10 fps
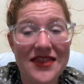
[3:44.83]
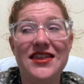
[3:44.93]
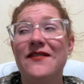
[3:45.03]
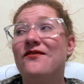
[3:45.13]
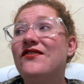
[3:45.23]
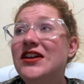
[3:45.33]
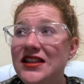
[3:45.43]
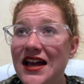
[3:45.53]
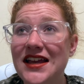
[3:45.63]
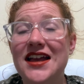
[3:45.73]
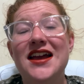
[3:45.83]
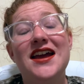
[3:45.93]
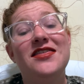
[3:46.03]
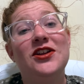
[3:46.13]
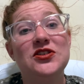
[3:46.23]
I feel like
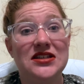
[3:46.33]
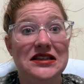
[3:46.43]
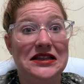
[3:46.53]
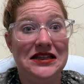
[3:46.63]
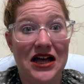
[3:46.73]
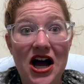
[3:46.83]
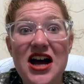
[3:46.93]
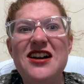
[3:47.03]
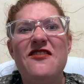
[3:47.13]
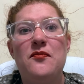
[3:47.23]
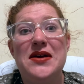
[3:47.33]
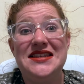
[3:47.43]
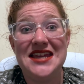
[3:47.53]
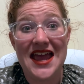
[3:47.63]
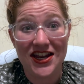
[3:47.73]
there's a lot of
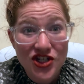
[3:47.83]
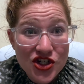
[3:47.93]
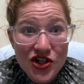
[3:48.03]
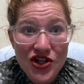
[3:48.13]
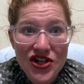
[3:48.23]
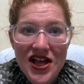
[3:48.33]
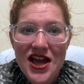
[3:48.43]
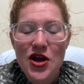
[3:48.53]
potential